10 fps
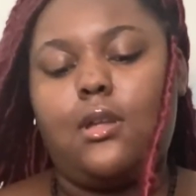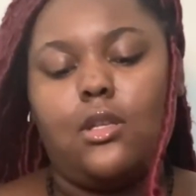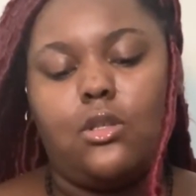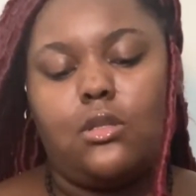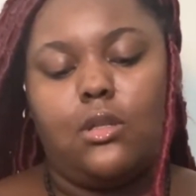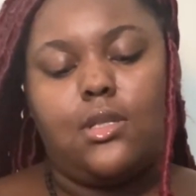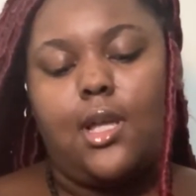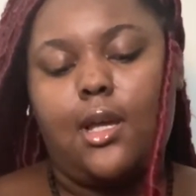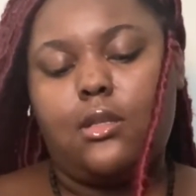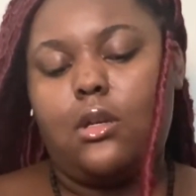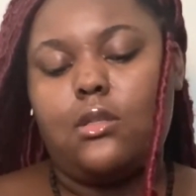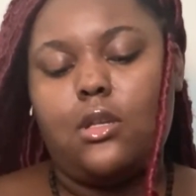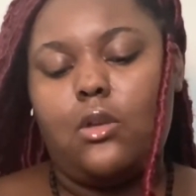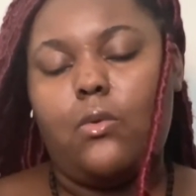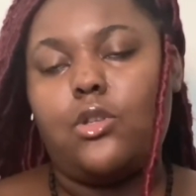It just looks like a
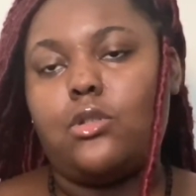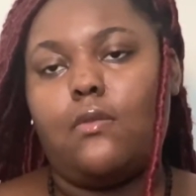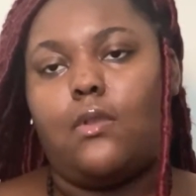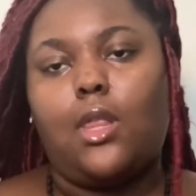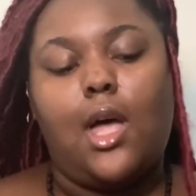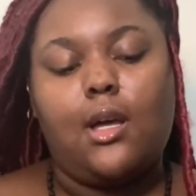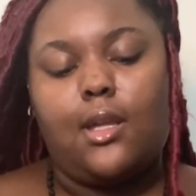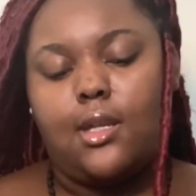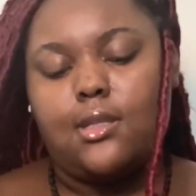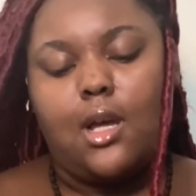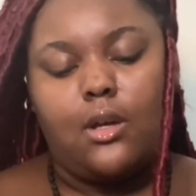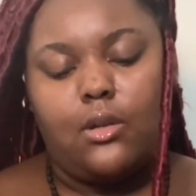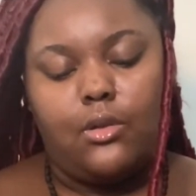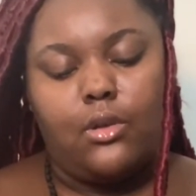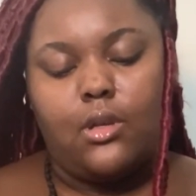continuation of the lock, like it's not
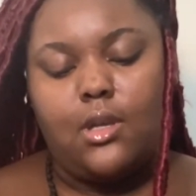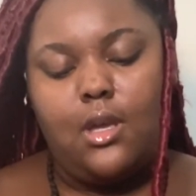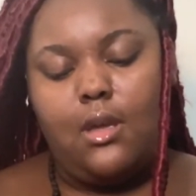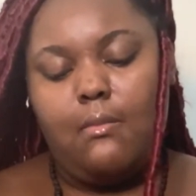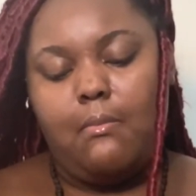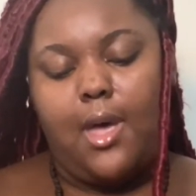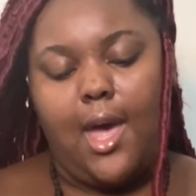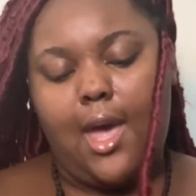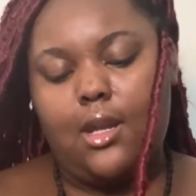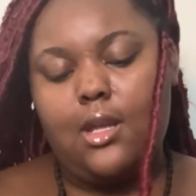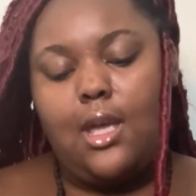gonna look bad.